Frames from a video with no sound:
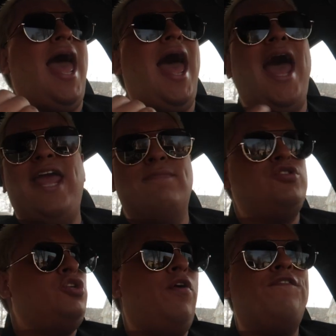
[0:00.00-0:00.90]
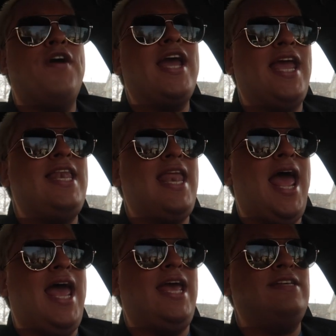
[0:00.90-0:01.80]
I am too fucking
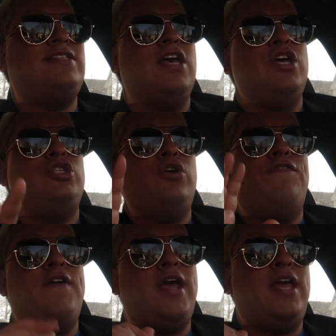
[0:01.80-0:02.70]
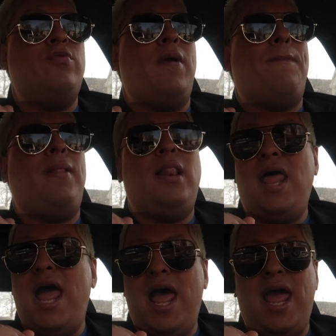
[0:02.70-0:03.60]
nice to fucking
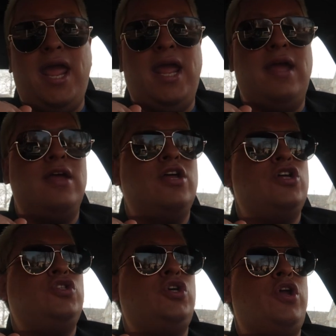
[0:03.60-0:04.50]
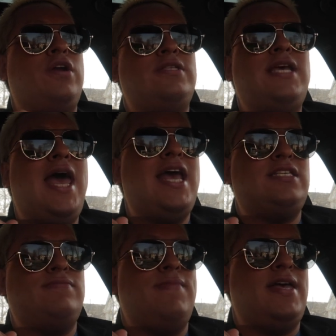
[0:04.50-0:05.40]
reply to your
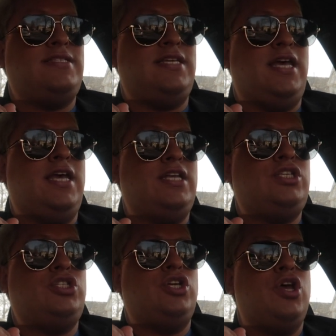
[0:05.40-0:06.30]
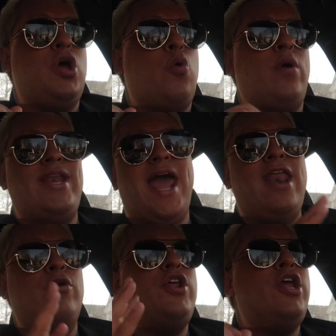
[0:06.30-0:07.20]
text message when I
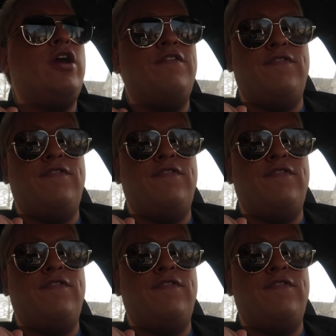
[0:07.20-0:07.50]
don't hear